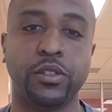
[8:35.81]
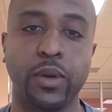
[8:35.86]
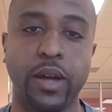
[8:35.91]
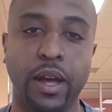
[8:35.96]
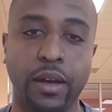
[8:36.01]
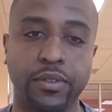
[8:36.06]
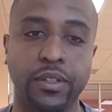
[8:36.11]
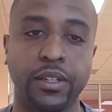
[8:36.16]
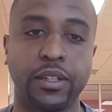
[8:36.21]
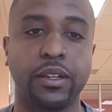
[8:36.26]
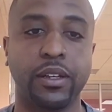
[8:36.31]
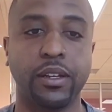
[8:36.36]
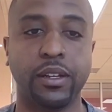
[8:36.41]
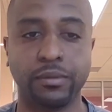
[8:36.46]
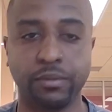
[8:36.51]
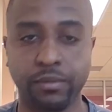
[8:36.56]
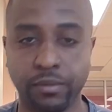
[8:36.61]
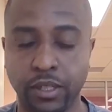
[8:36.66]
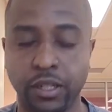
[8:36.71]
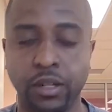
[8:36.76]
you have to
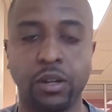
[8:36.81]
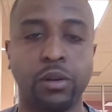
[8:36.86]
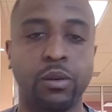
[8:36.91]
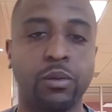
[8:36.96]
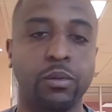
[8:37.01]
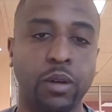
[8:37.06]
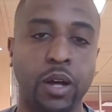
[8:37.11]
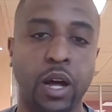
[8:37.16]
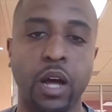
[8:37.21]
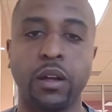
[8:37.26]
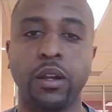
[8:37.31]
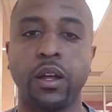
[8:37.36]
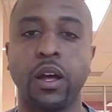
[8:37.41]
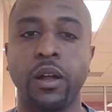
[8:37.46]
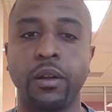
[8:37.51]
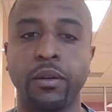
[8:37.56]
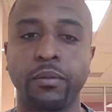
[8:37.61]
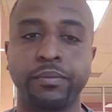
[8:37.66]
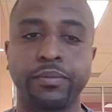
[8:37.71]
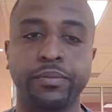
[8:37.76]
get,
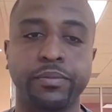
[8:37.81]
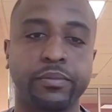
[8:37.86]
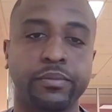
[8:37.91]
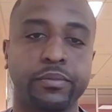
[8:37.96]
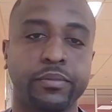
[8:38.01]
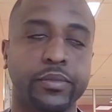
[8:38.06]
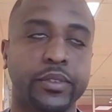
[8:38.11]
on